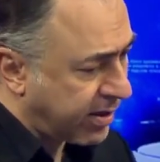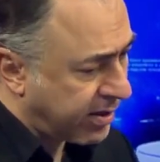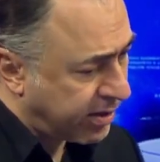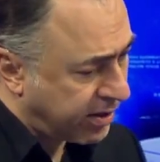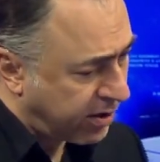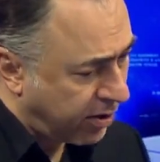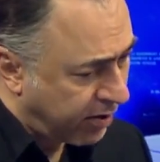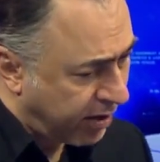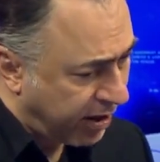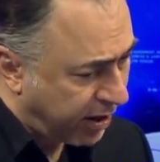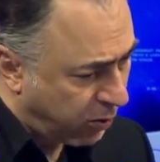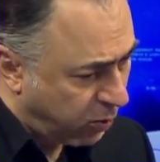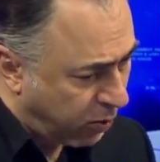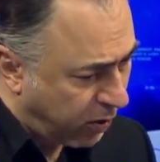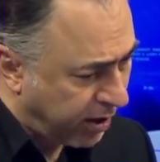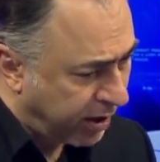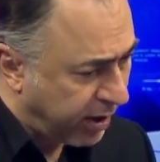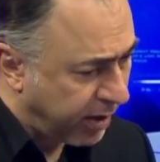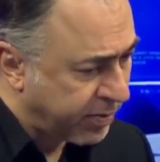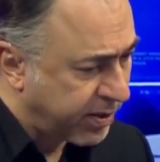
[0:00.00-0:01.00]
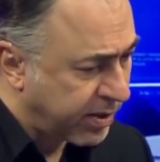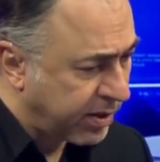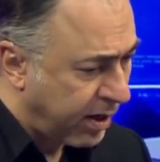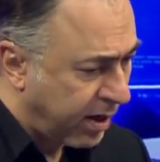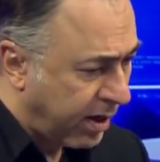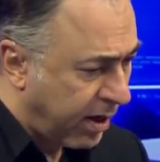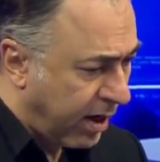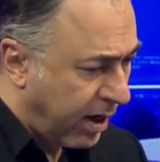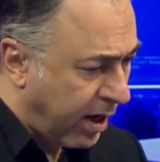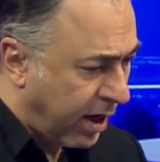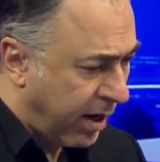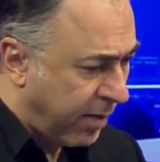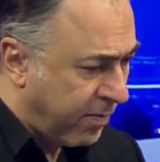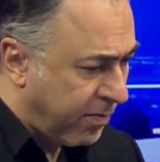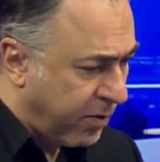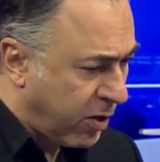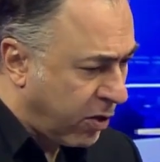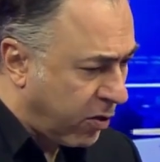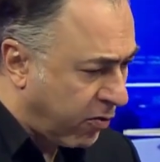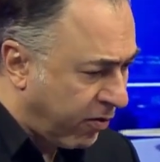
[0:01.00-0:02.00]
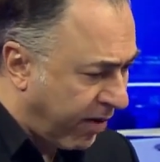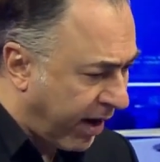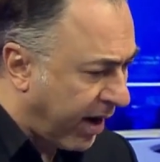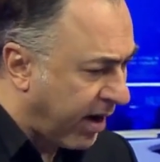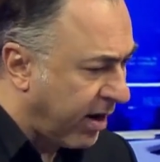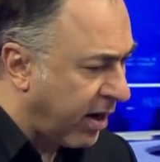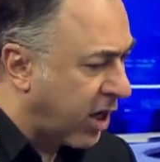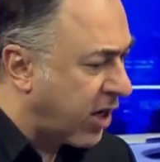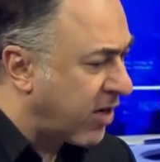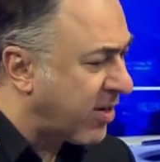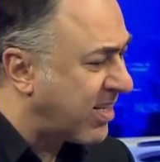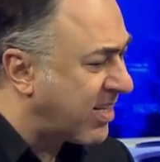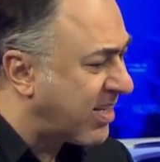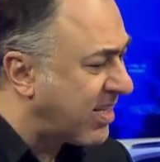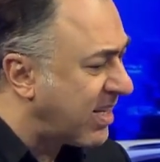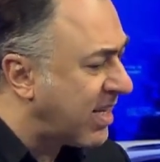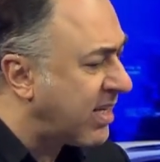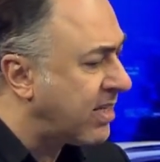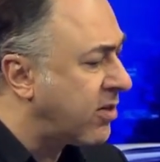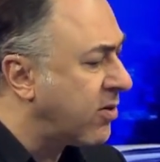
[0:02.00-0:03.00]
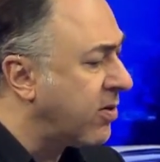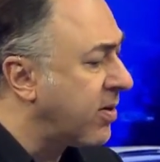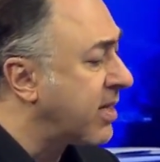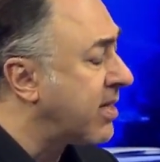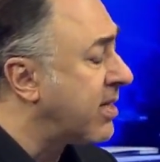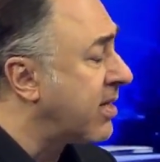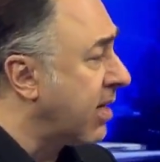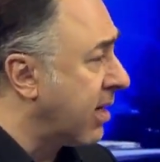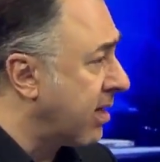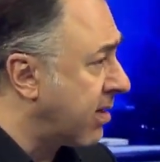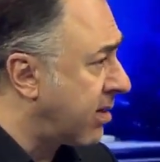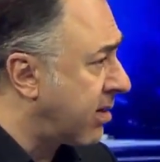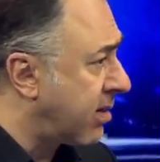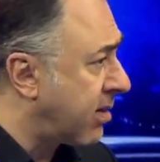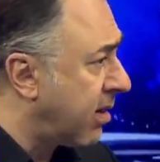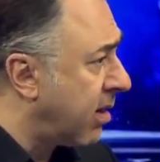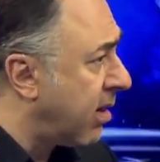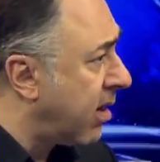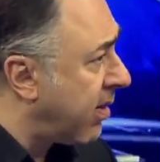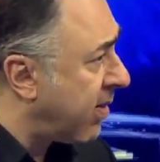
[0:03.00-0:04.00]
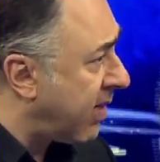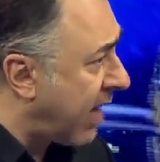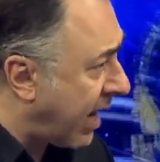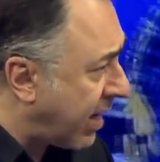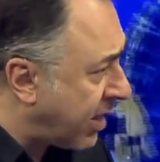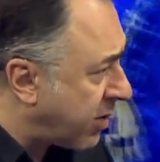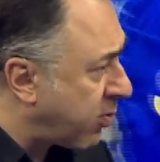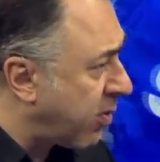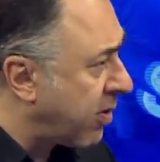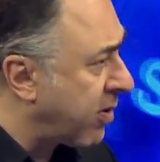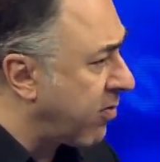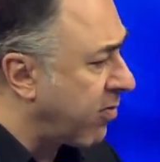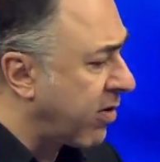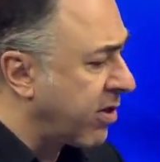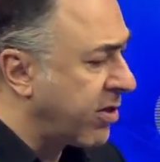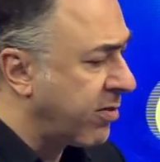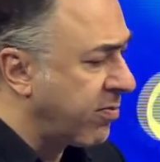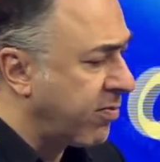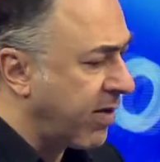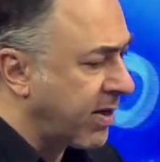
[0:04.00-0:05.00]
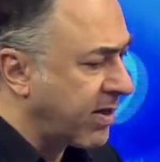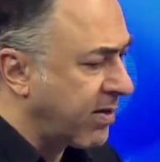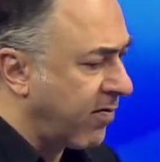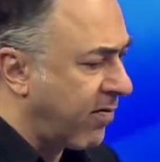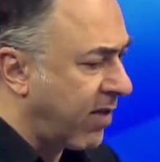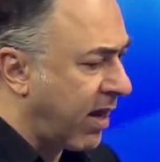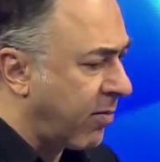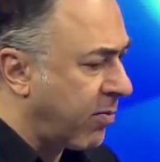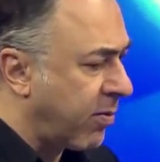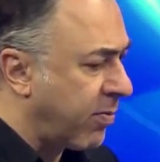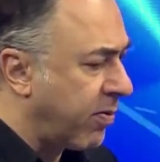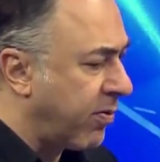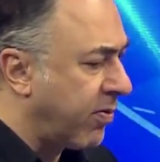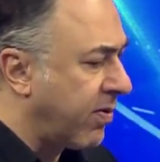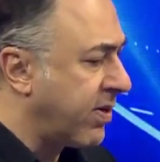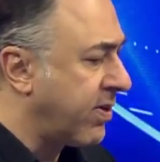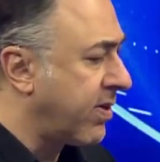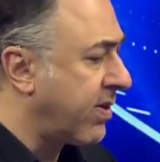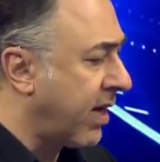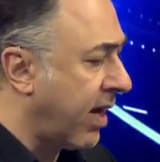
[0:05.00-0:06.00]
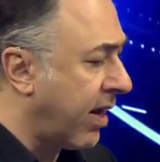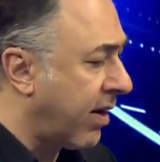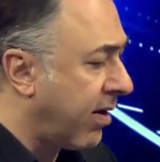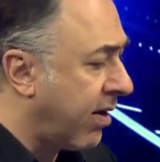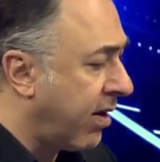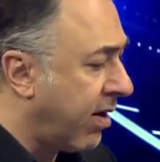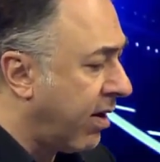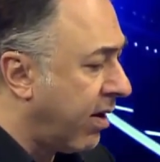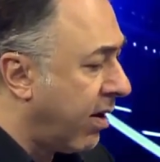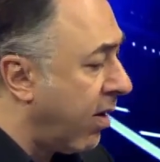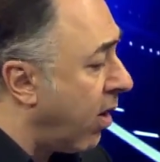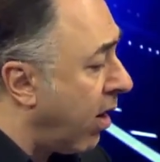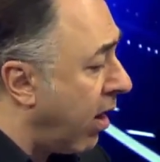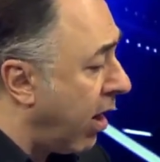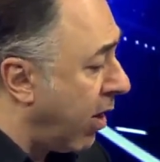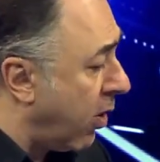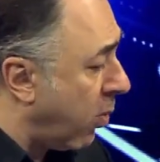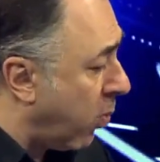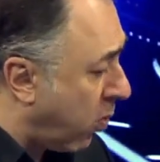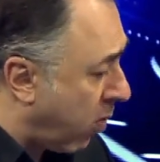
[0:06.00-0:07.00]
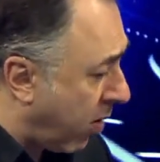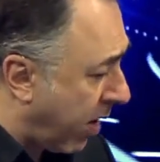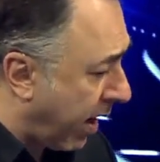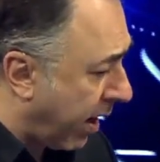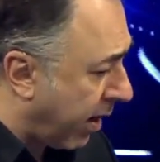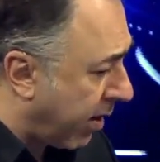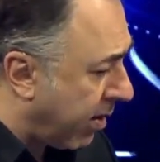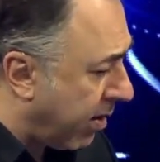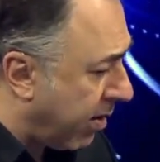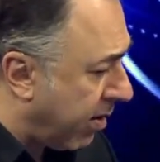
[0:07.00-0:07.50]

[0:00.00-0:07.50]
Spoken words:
So Ian Williams, Ukraine could cease to exist. That is what the Russian President Vladimir Putin has said in a warning.